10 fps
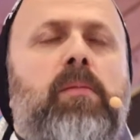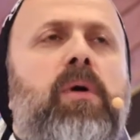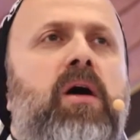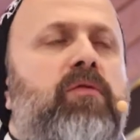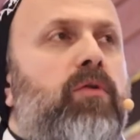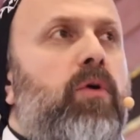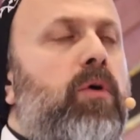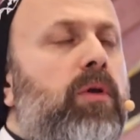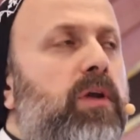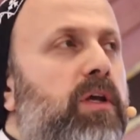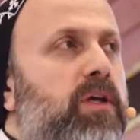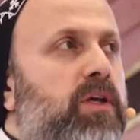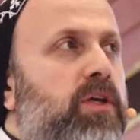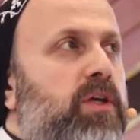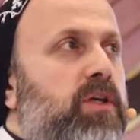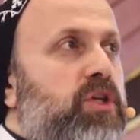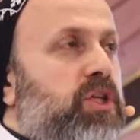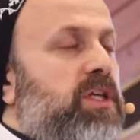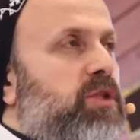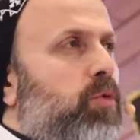above all,
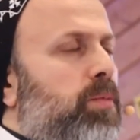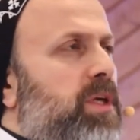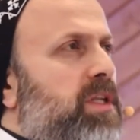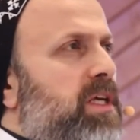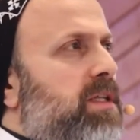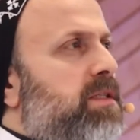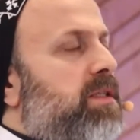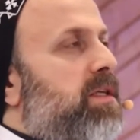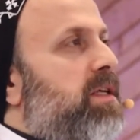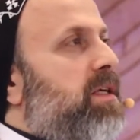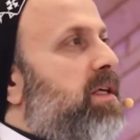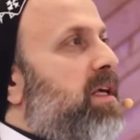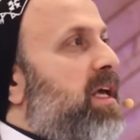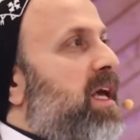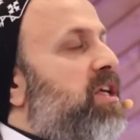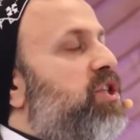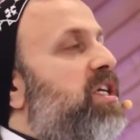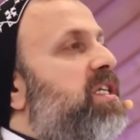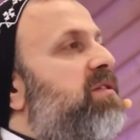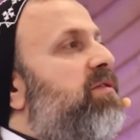she is obedient and
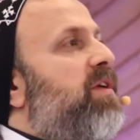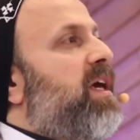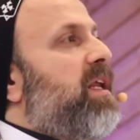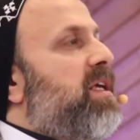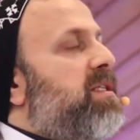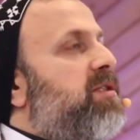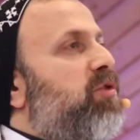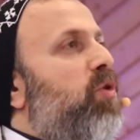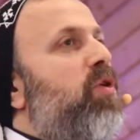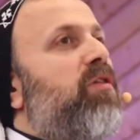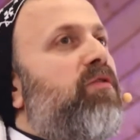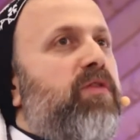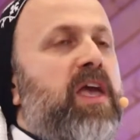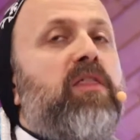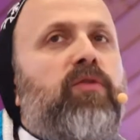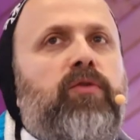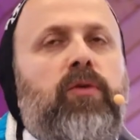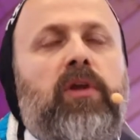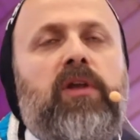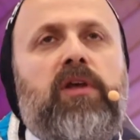she is very strong,
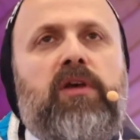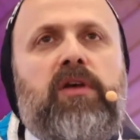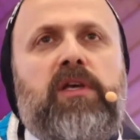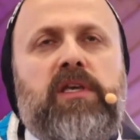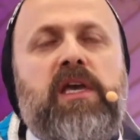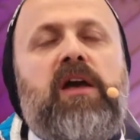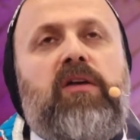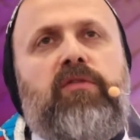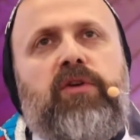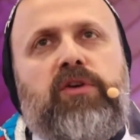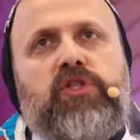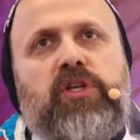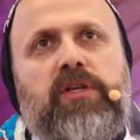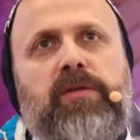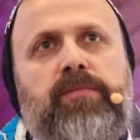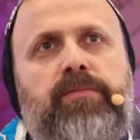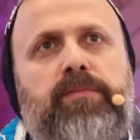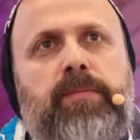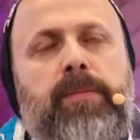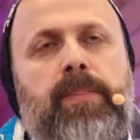faithful young virgin.
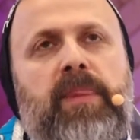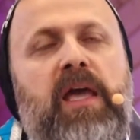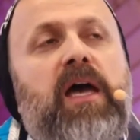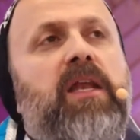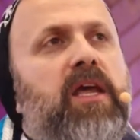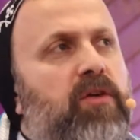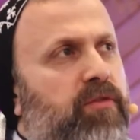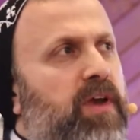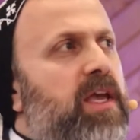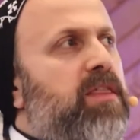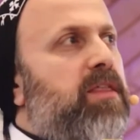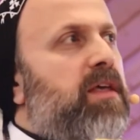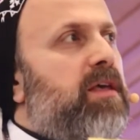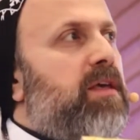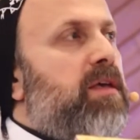And her faith